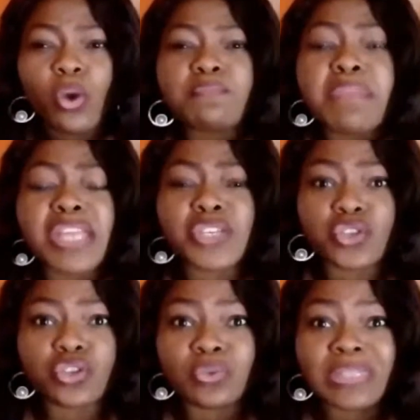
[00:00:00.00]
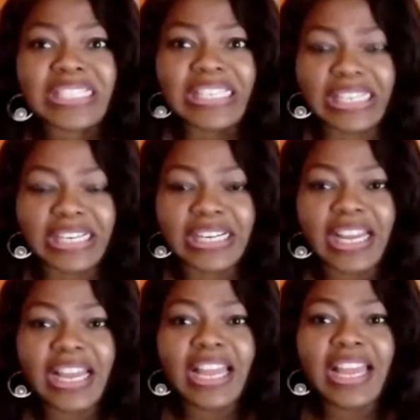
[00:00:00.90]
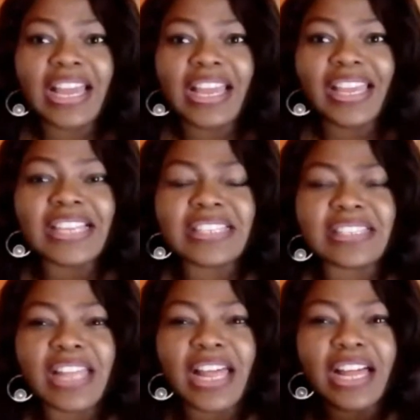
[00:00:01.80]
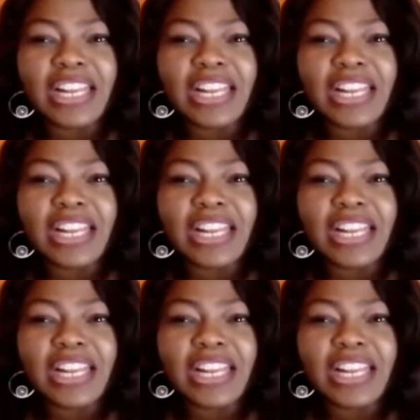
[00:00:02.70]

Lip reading: What makes you tick is